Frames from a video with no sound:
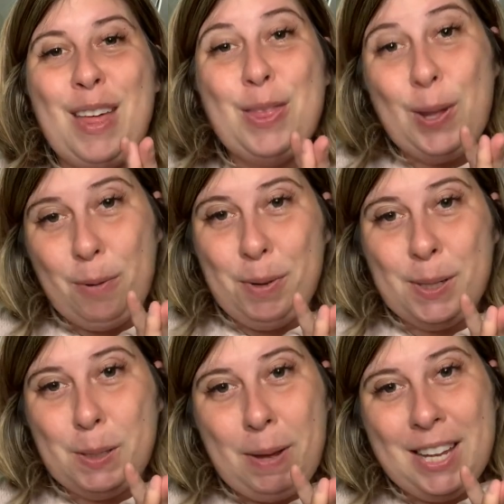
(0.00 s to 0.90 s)
thermal
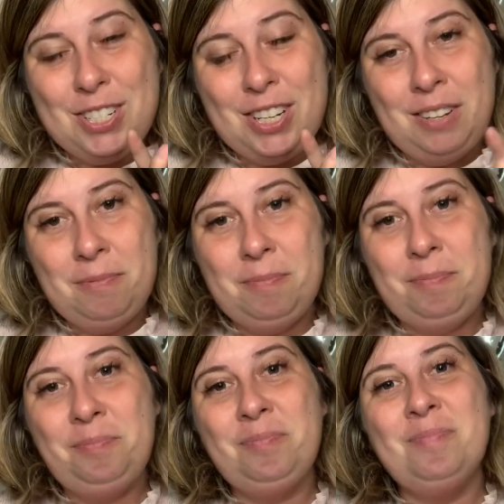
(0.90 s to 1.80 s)
expansion,
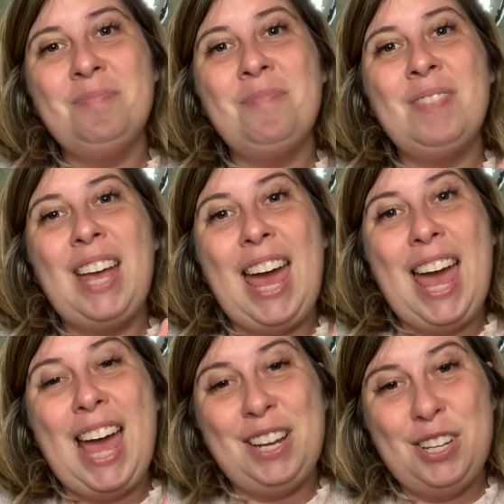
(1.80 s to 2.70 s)

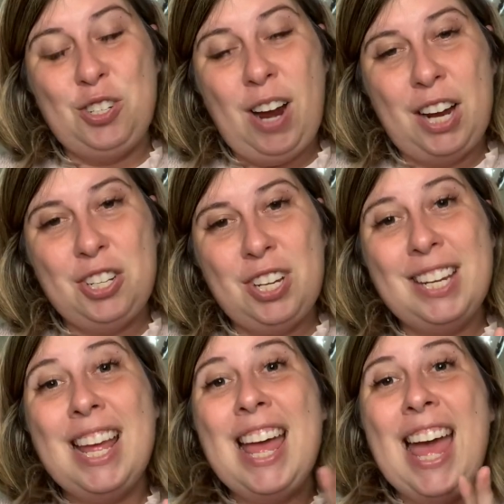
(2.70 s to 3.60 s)
and contraction,
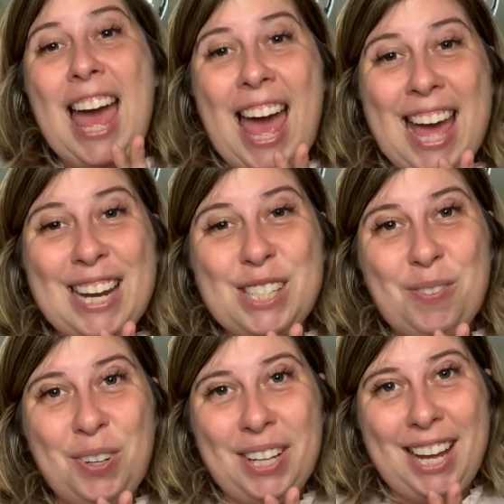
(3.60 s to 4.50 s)
and
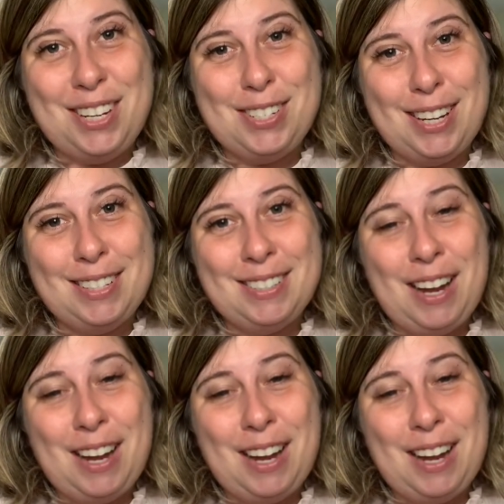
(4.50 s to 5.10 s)
exfoliation.